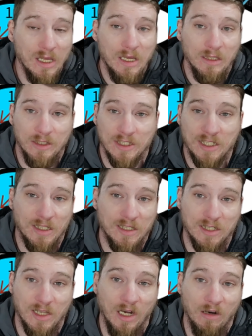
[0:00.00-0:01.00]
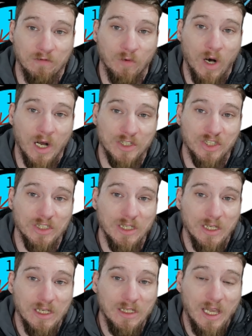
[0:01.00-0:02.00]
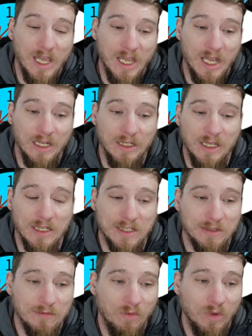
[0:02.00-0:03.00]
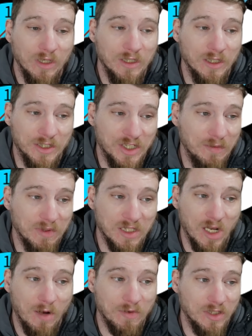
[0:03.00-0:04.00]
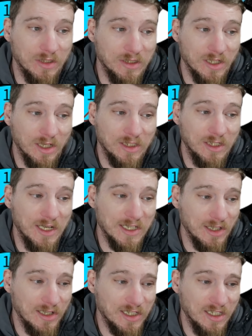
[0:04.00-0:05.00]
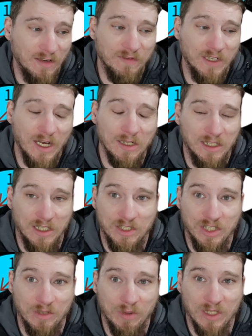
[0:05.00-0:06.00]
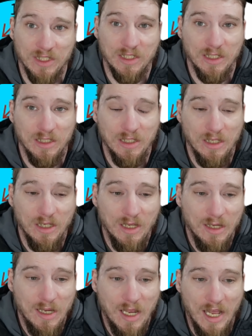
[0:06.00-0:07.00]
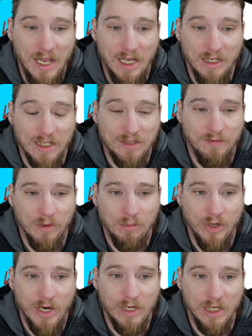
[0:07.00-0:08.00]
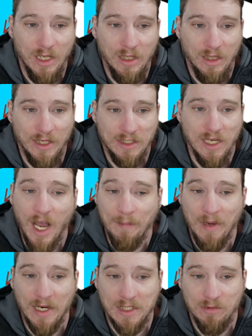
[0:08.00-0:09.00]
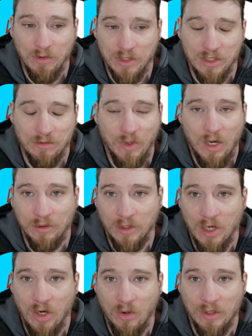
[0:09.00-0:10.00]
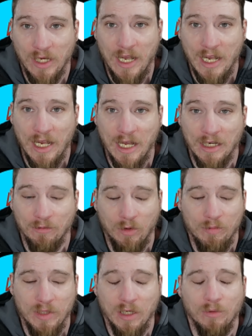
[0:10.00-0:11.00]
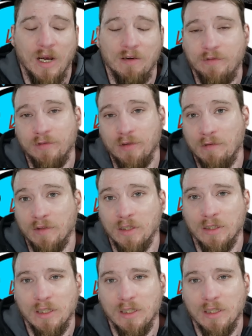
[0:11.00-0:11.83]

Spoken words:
this style of watch. And it's one of the cheapest options on today's list, if not the cheapest. And it's from a brand like Timex, which is well known and will be around forever.